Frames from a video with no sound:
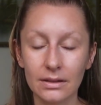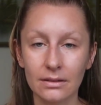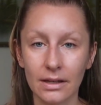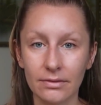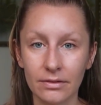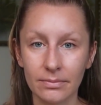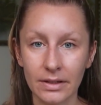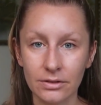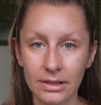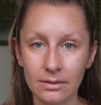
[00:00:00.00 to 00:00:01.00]
the life of
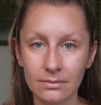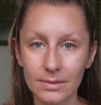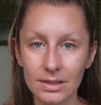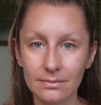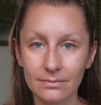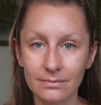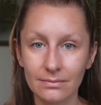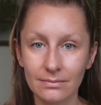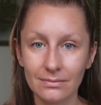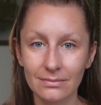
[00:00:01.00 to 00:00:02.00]
my dreams,
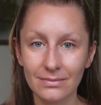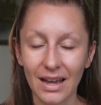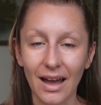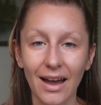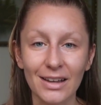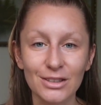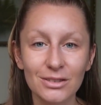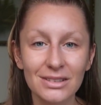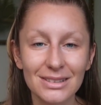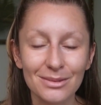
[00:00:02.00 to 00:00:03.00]
I
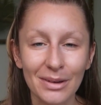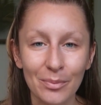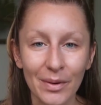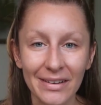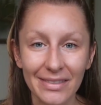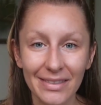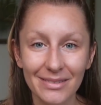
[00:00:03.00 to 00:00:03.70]
tune into my breath,